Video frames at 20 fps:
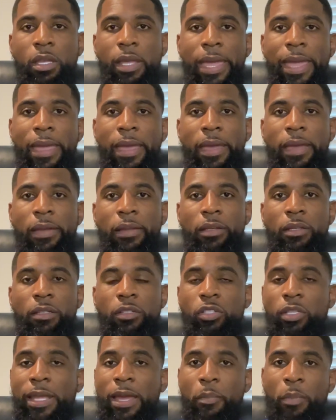and
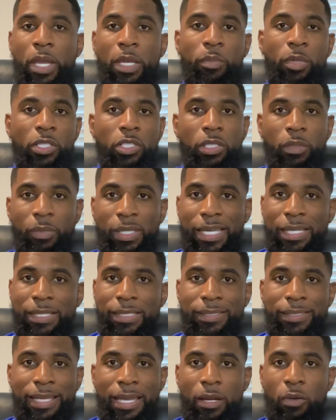there may be some
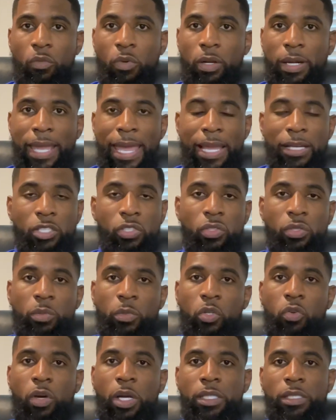ladies that want to ask you
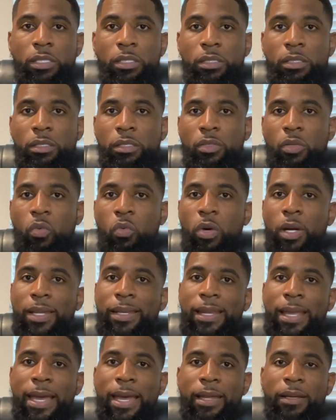some questions or
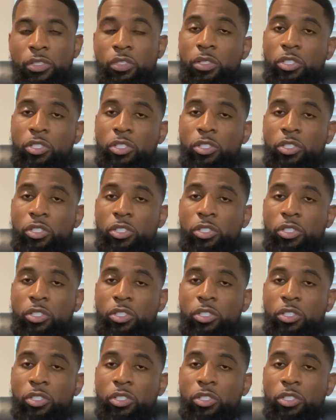whatnot.